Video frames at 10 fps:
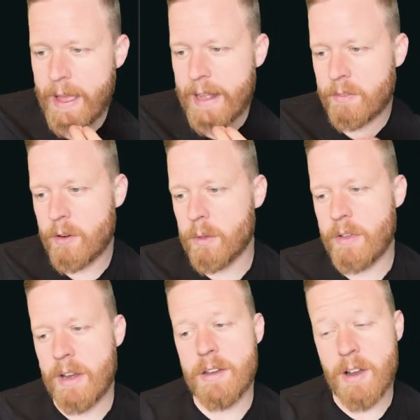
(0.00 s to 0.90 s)
Activate only if
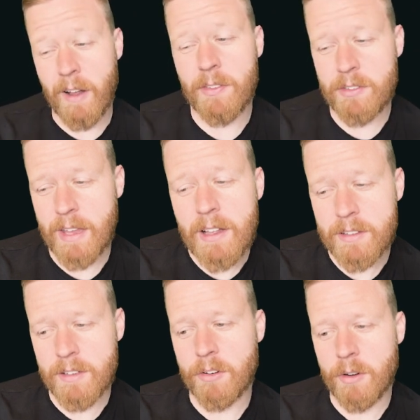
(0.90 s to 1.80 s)
a
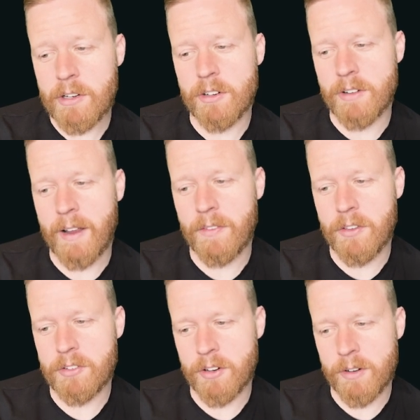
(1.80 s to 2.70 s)
non-skeleton creature died
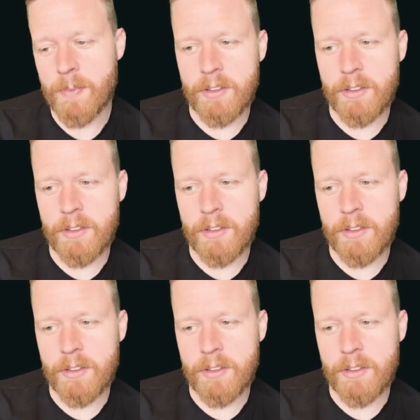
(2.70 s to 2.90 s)
this turn.